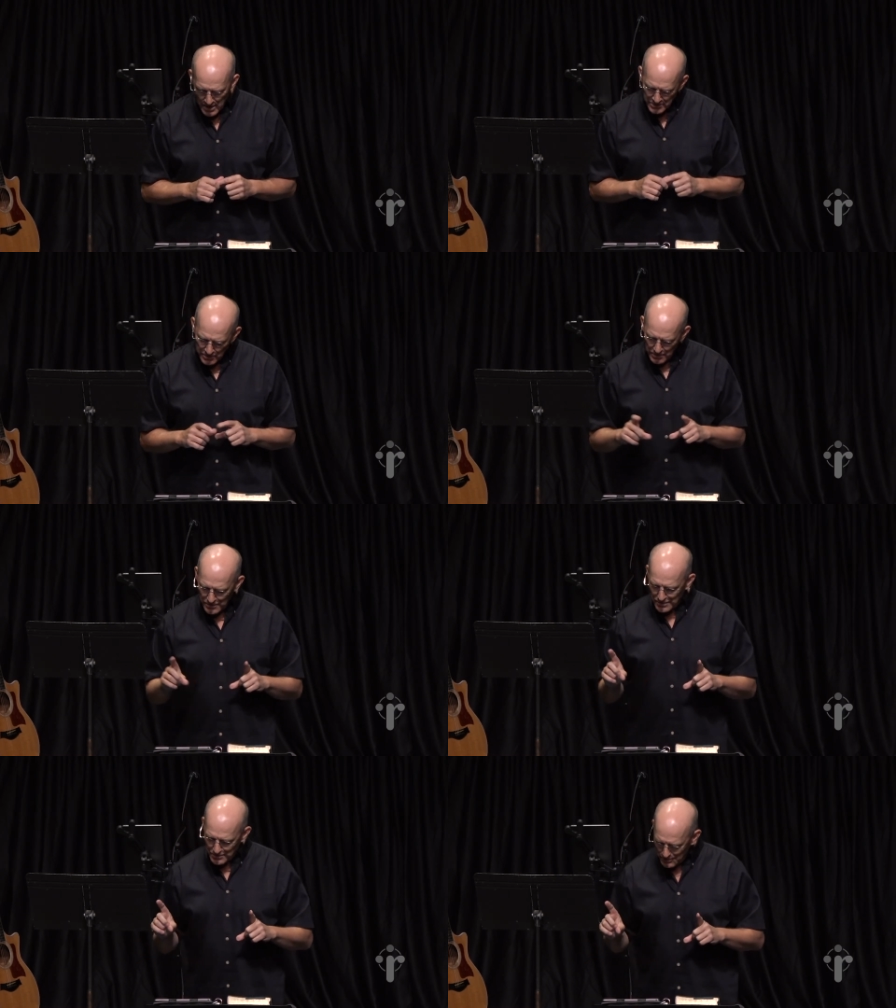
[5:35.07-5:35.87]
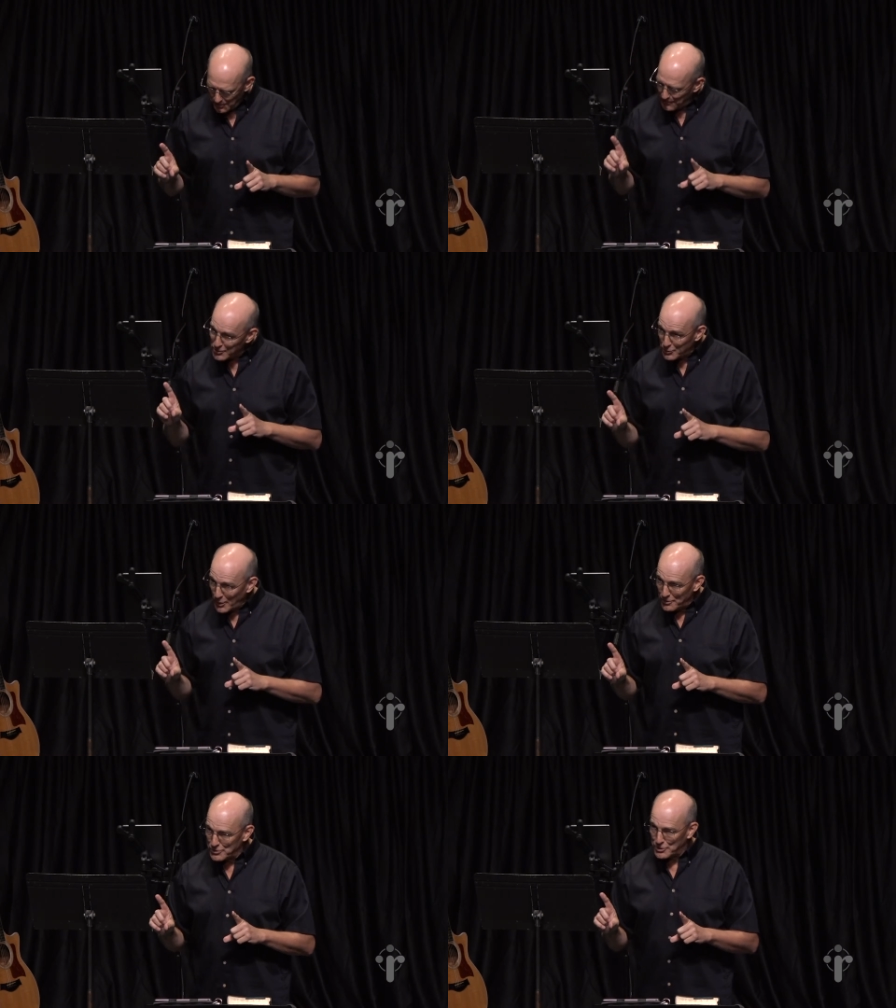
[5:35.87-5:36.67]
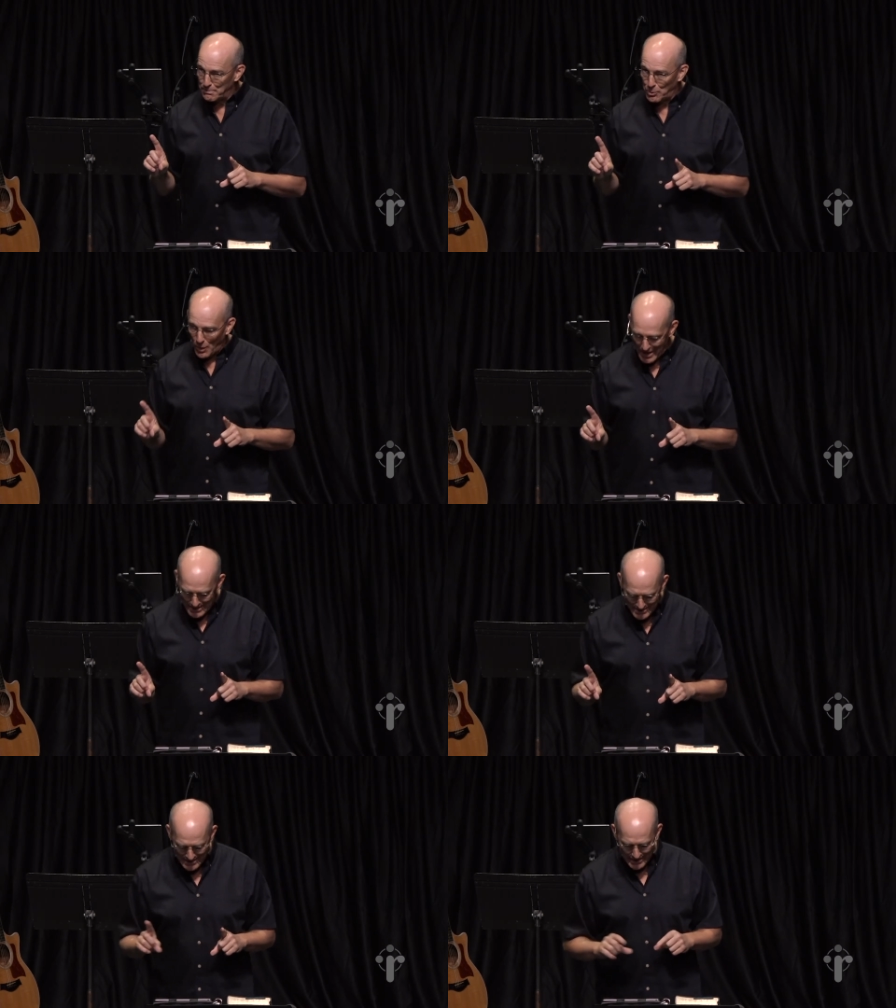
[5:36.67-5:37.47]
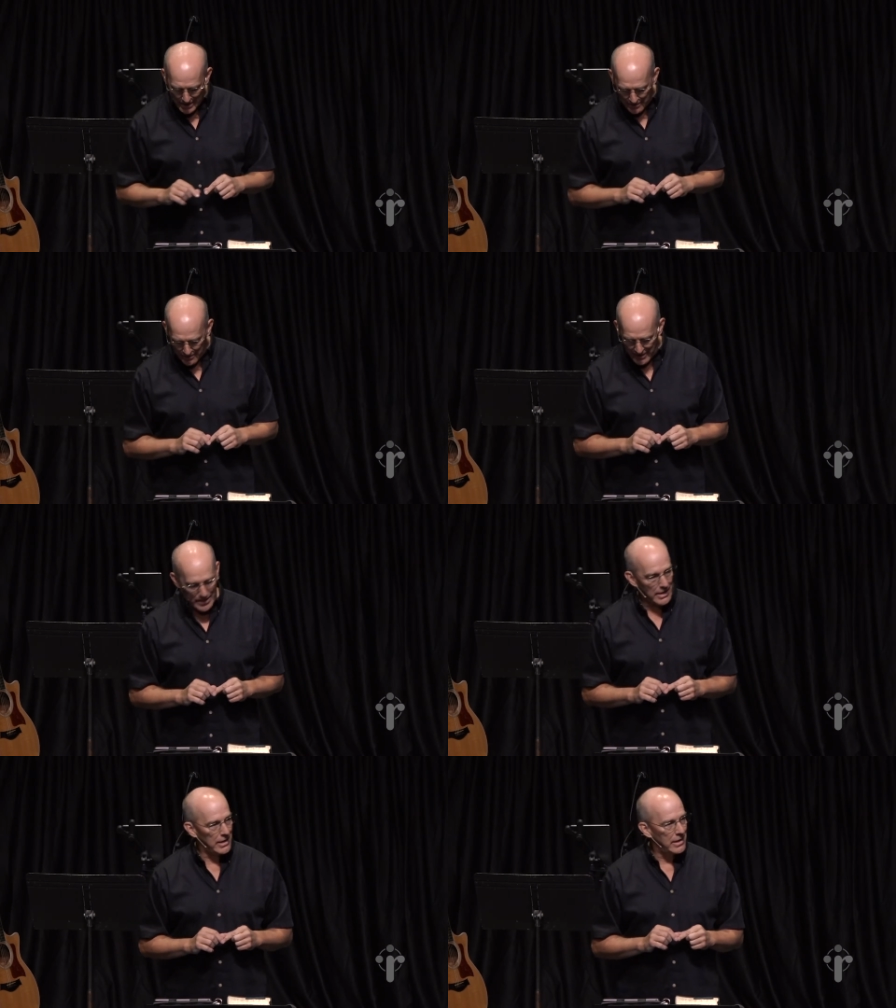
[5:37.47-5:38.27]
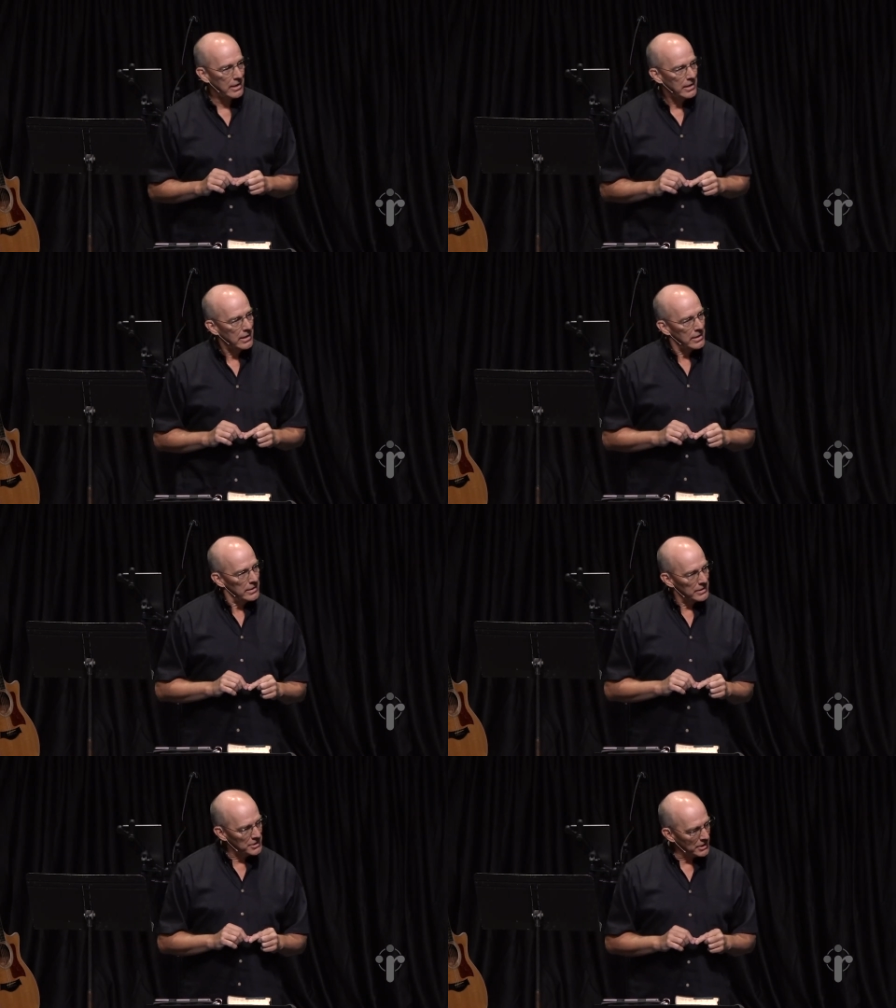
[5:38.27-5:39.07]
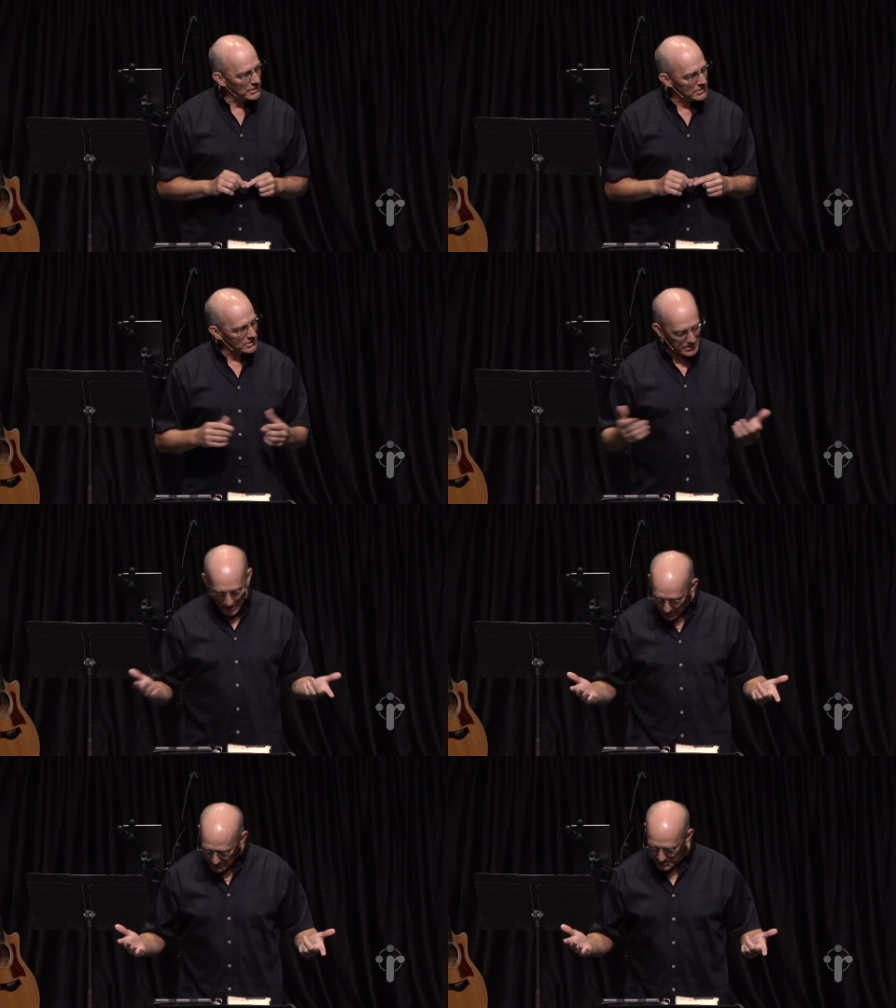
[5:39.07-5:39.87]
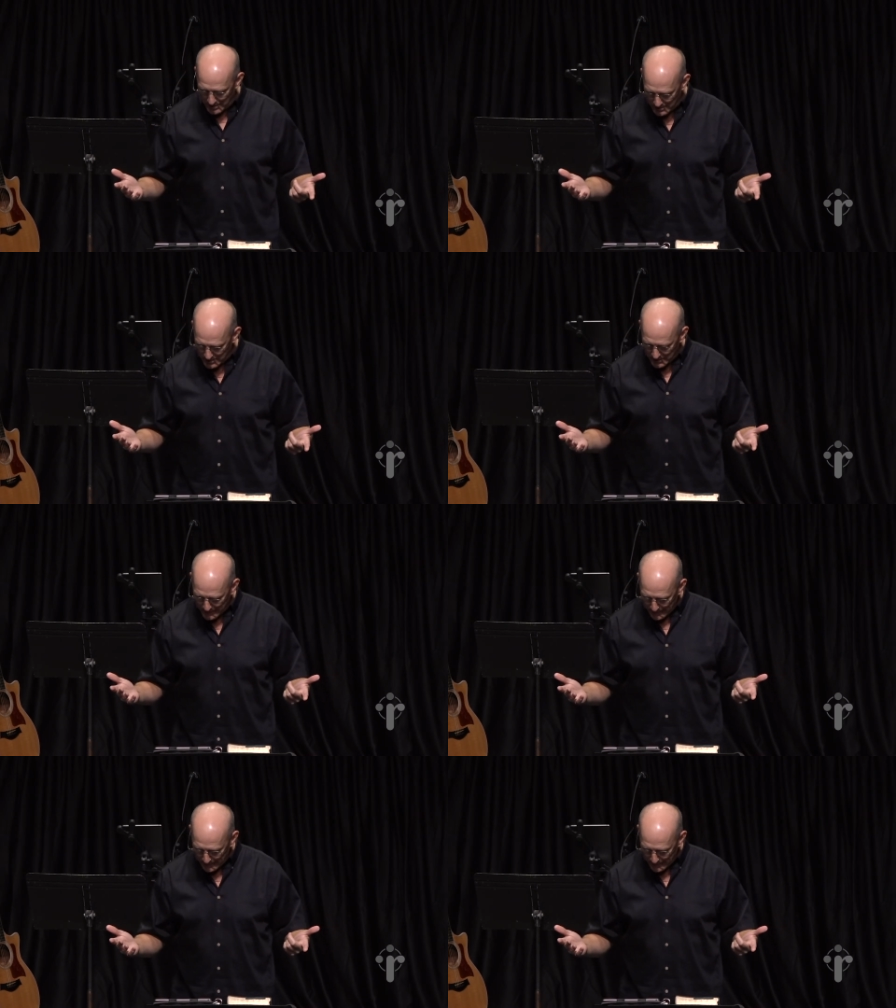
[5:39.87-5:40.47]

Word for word: So, So the first rather surprising thing that Genesis tells us